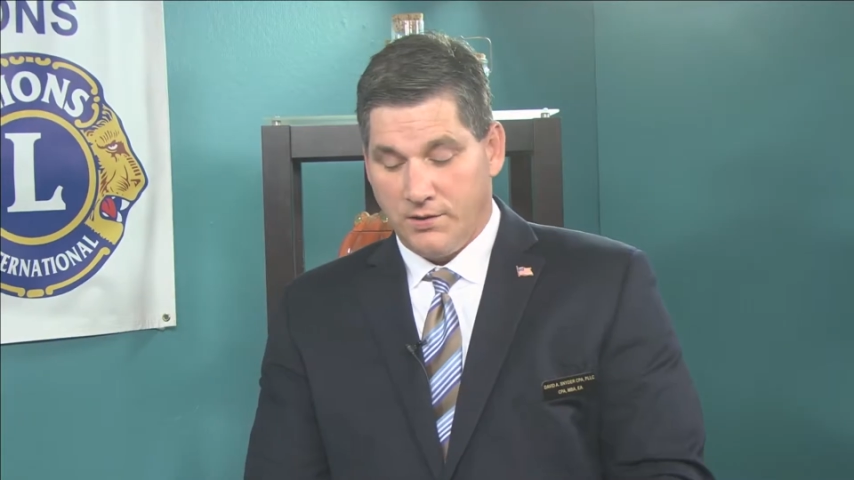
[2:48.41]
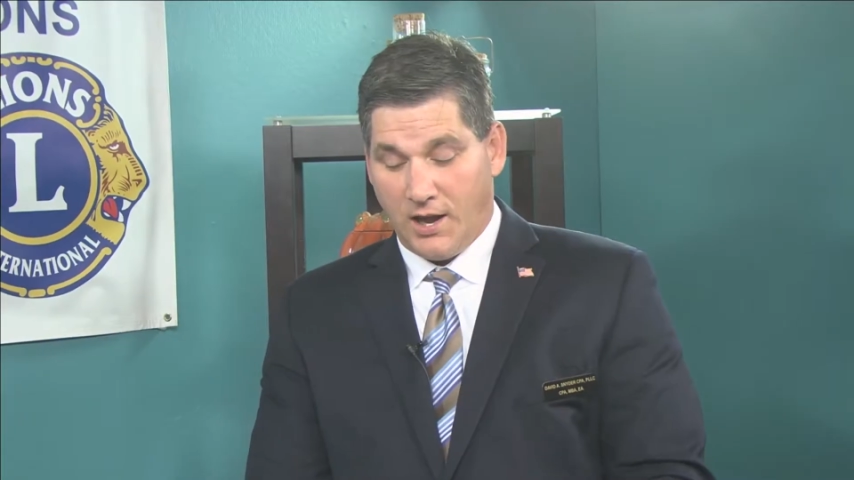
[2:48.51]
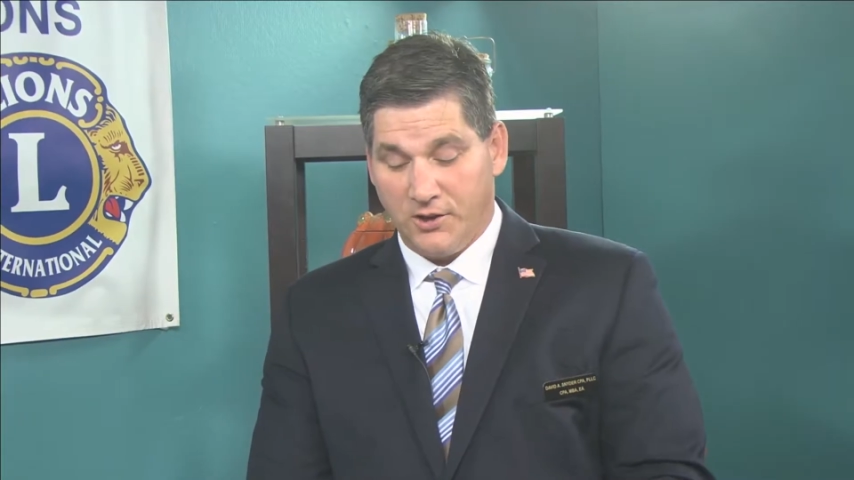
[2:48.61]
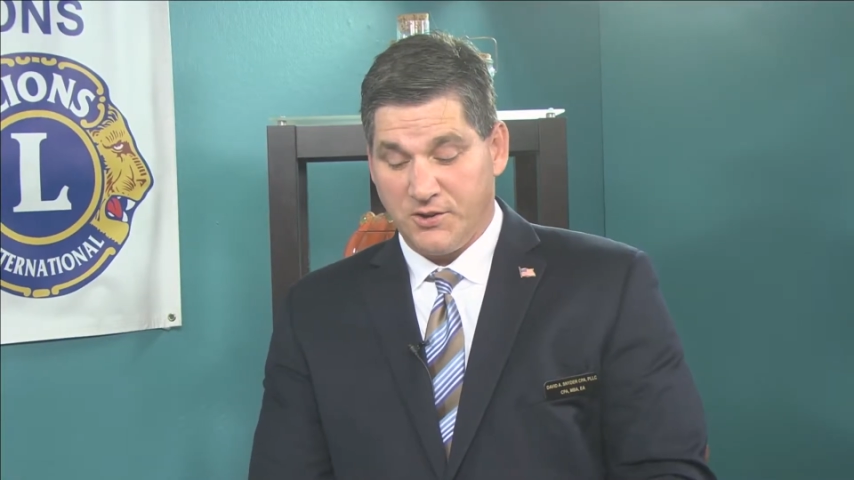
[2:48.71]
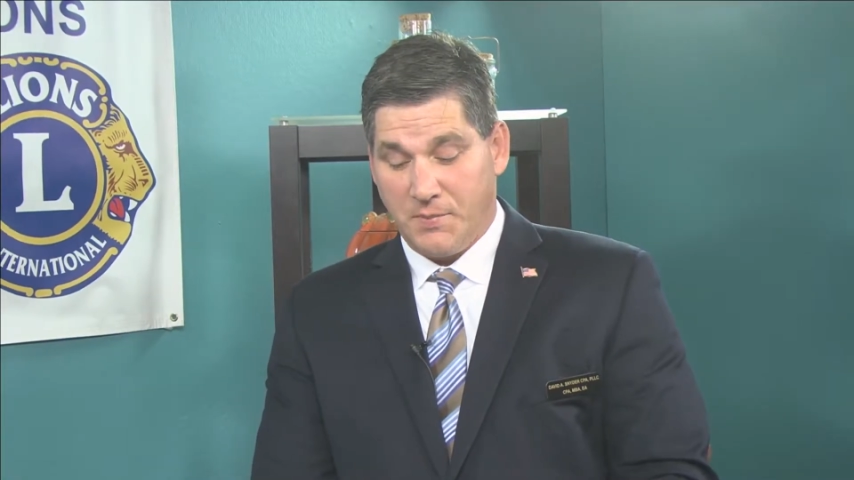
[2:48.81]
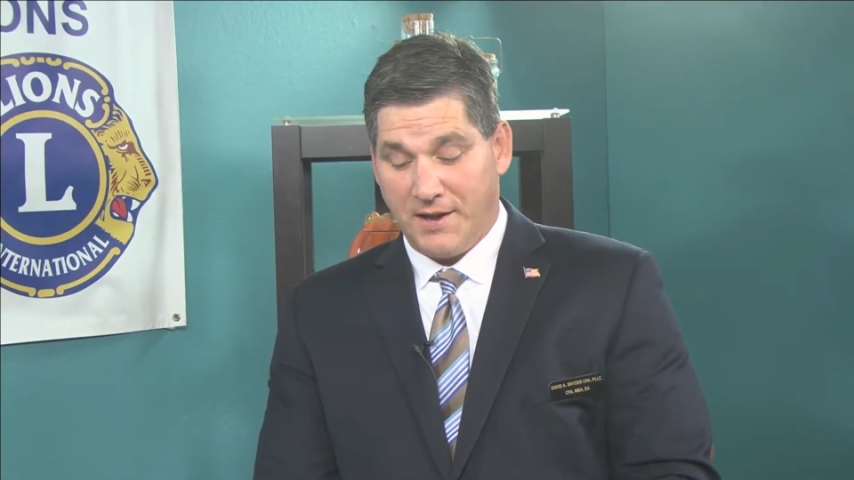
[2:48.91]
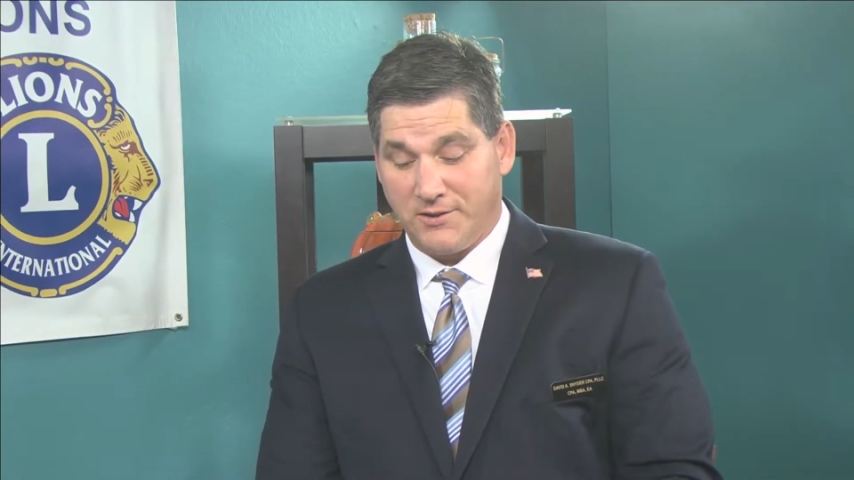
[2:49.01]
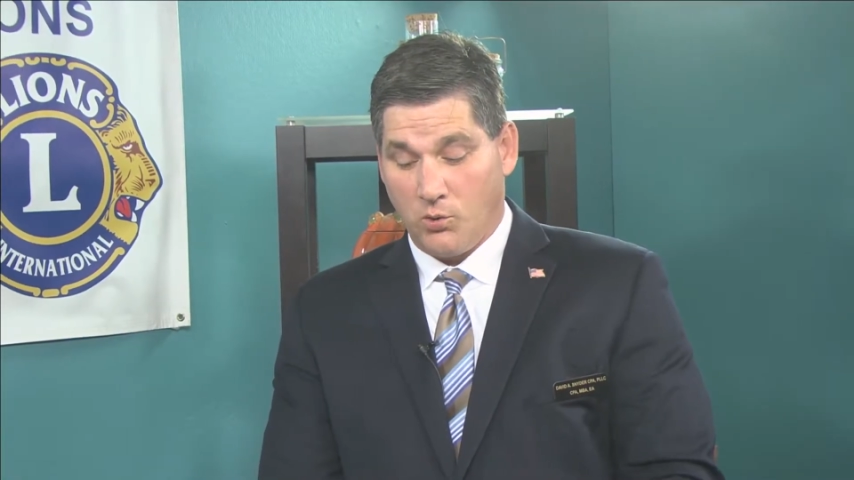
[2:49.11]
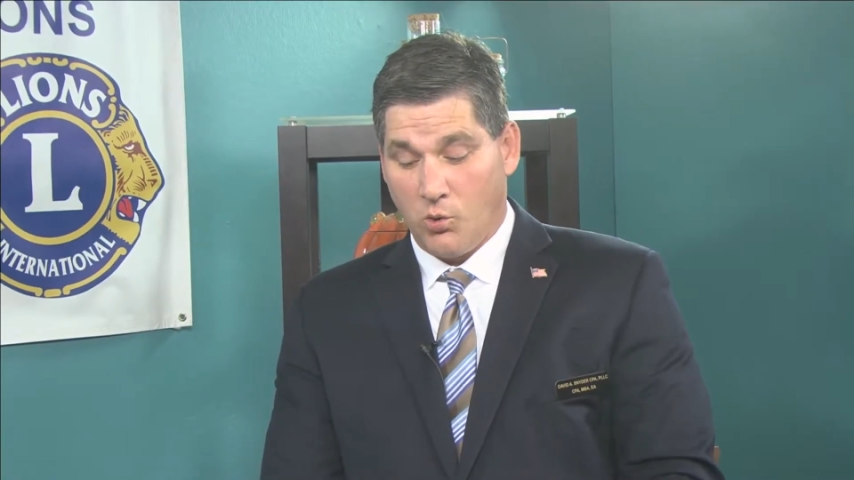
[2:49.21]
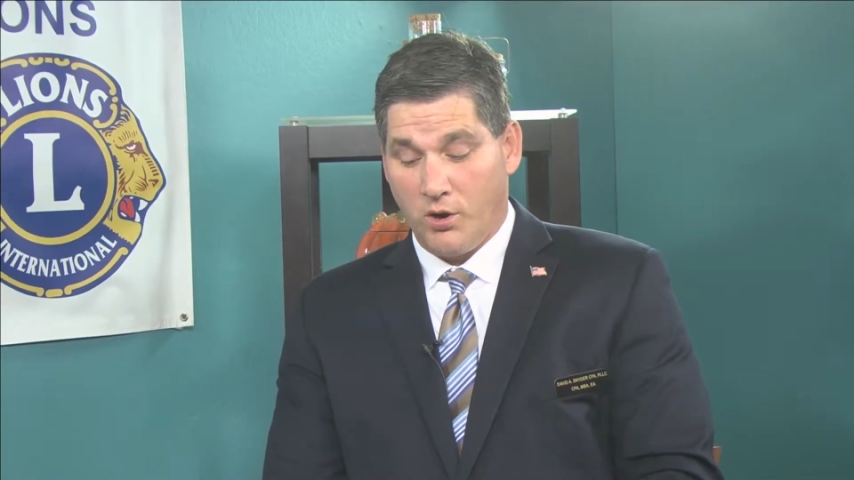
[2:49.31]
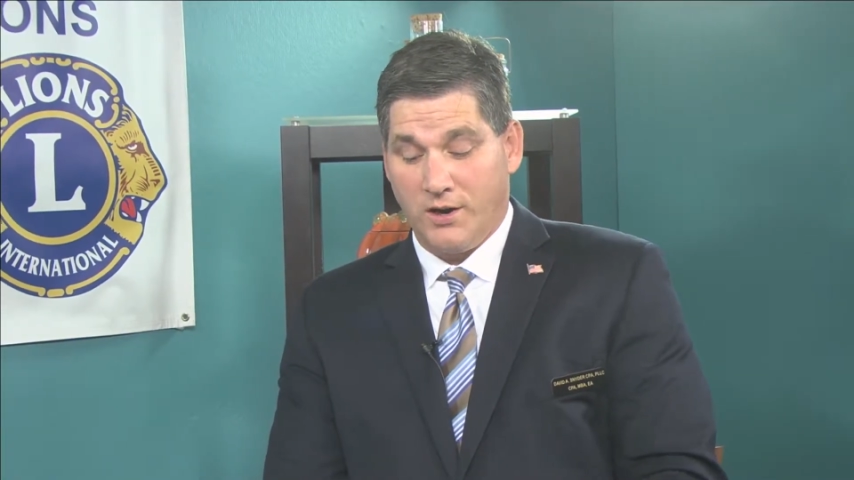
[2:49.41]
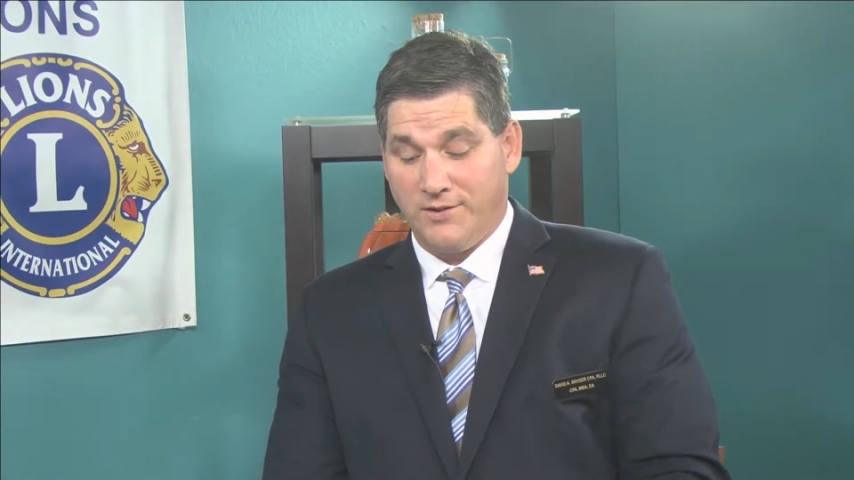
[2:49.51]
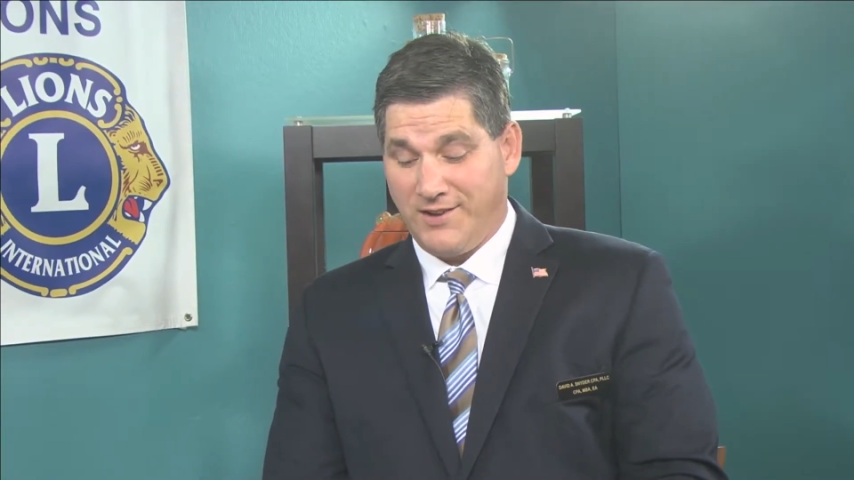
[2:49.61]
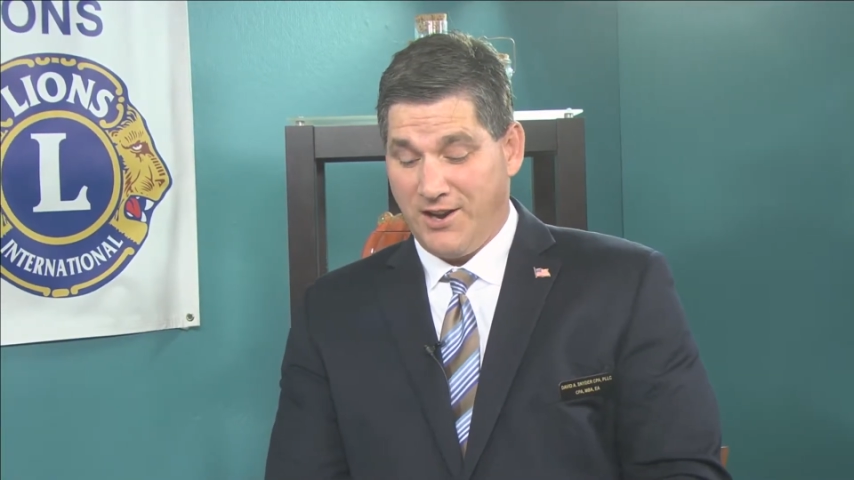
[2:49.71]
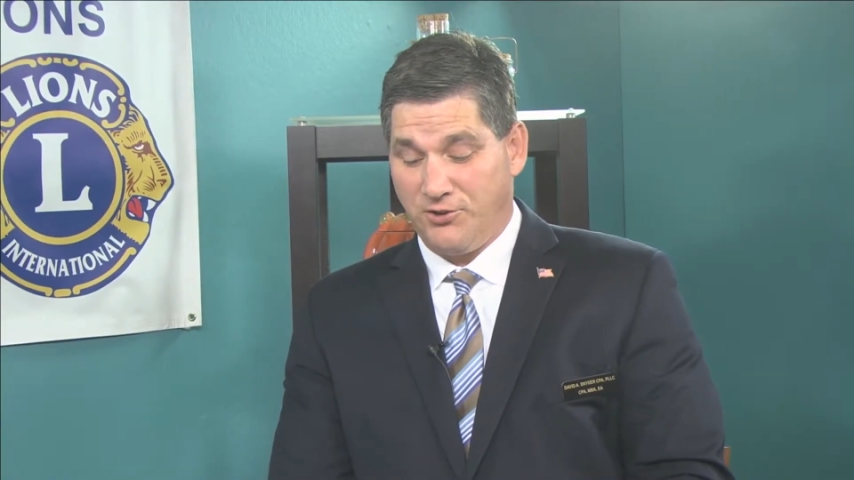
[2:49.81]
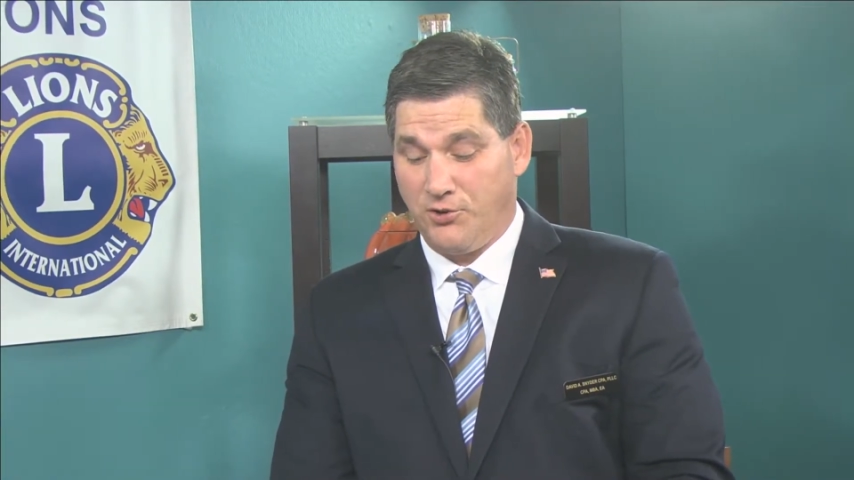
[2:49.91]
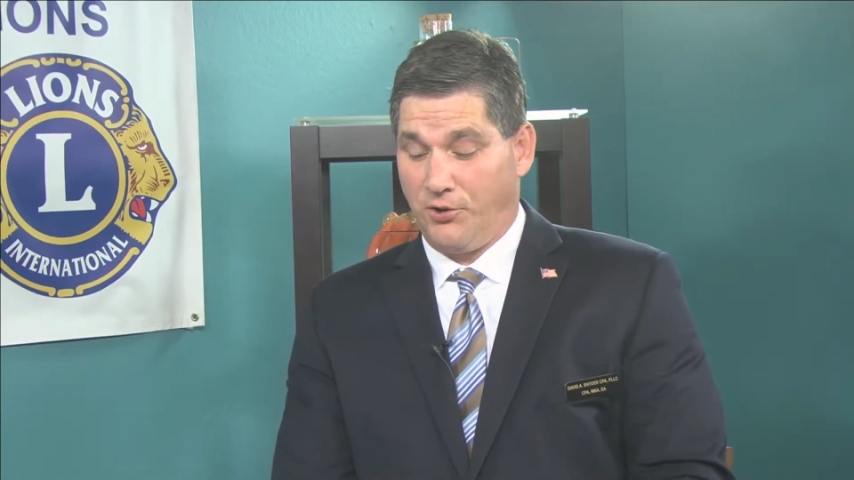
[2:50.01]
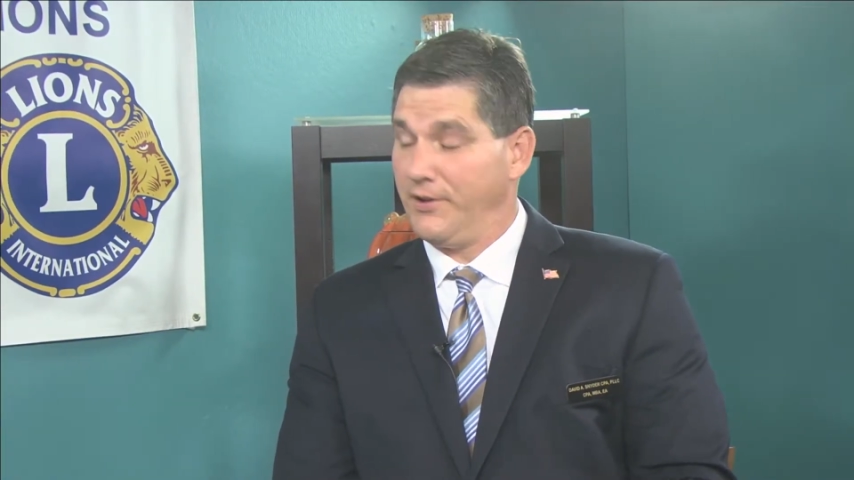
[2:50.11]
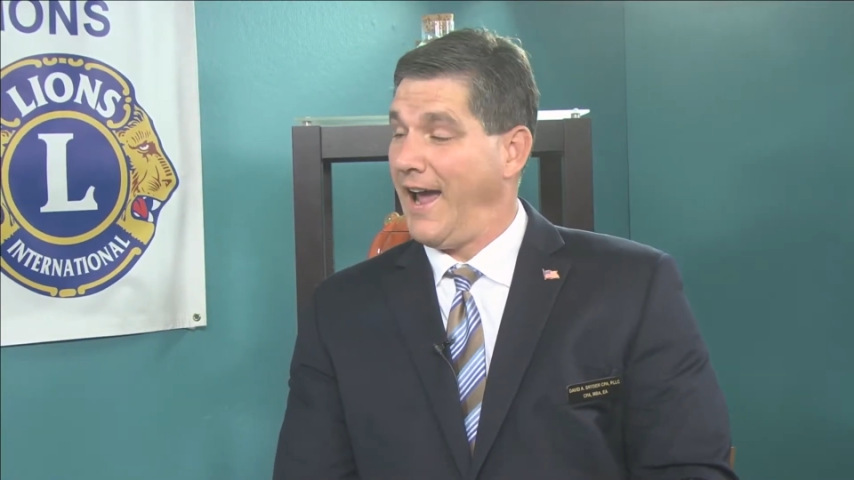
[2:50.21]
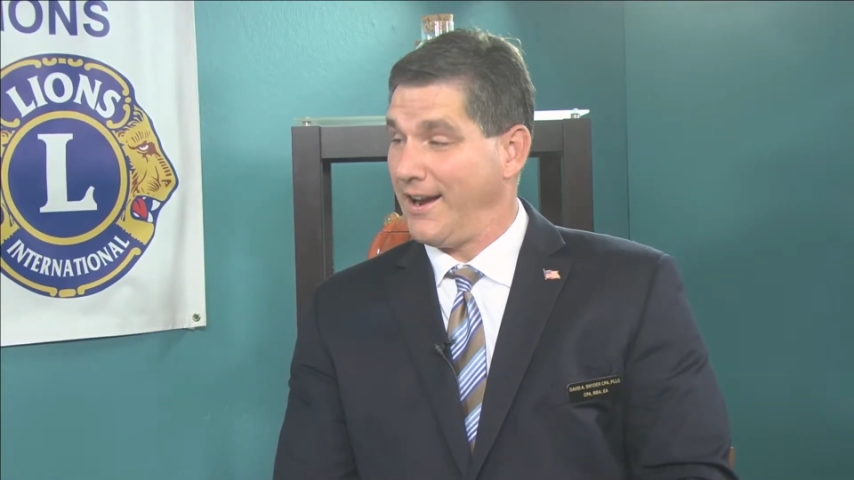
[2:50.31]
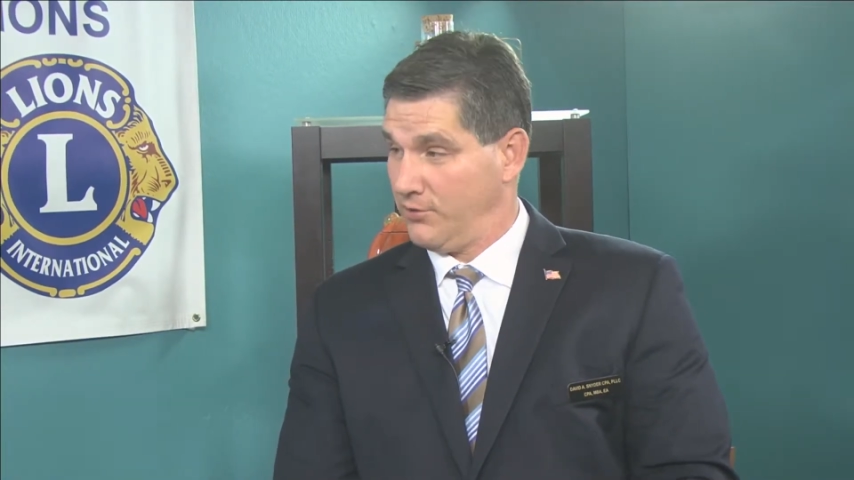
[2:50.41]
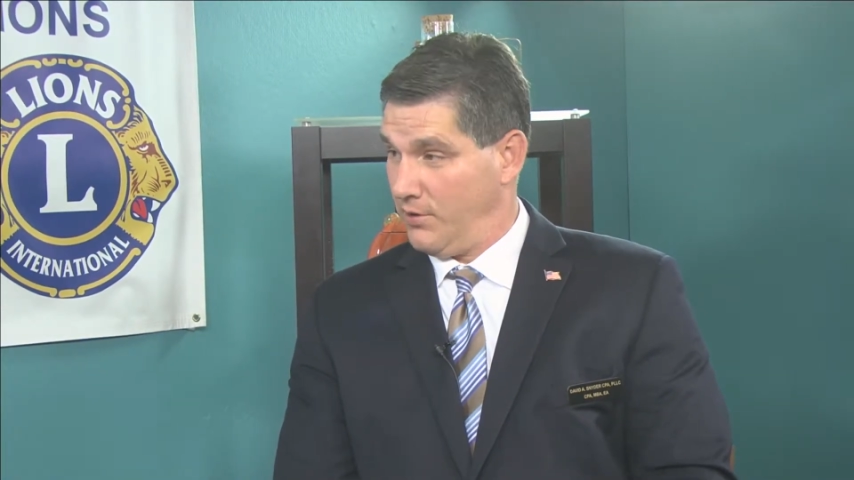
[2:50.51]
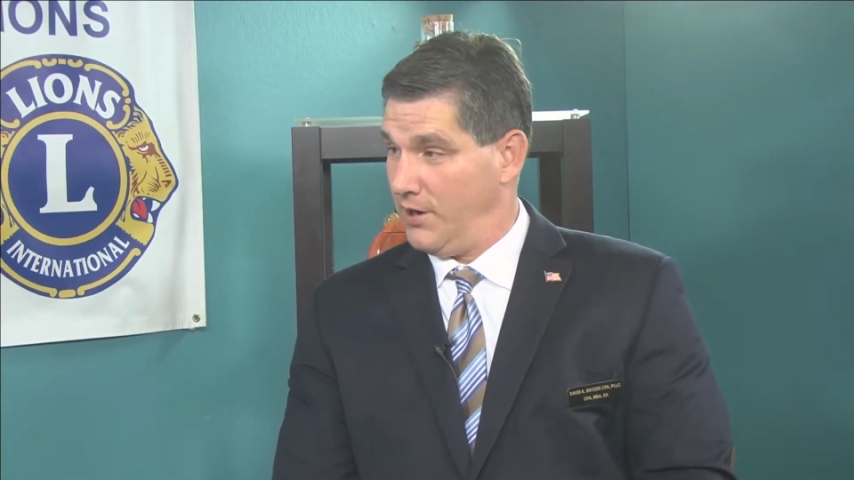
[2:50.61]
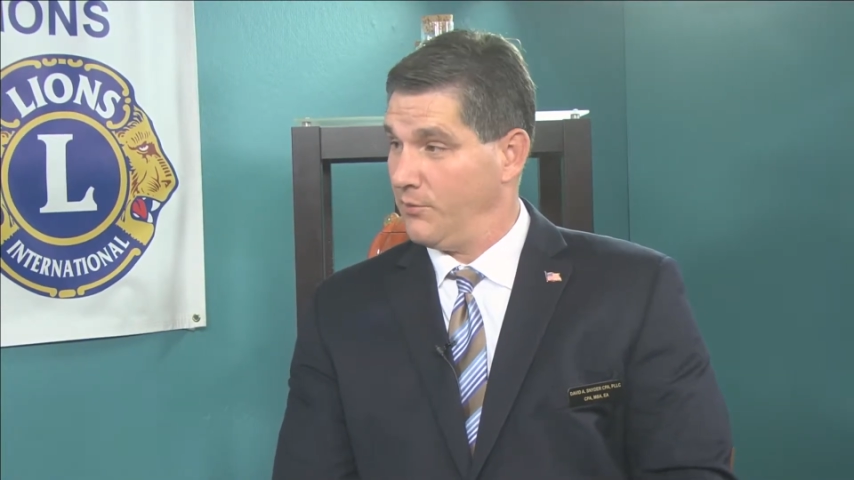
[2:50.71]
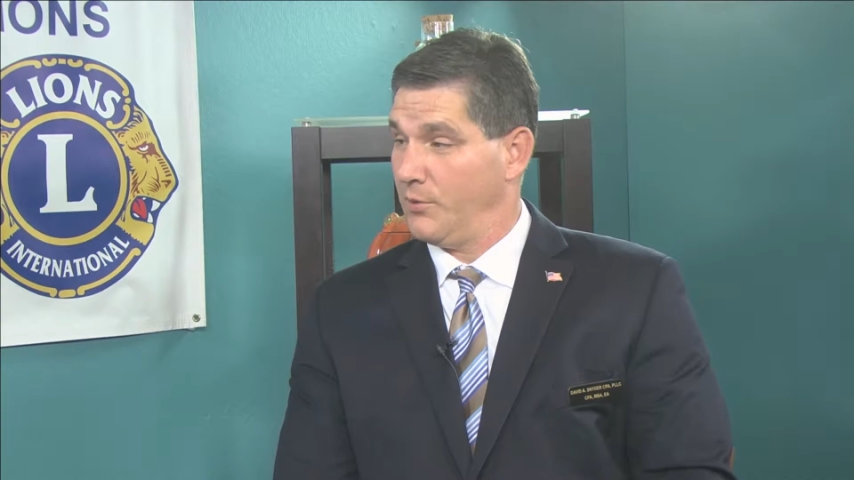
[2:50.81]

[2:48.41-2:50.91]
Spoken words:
us about the organizational tax credit,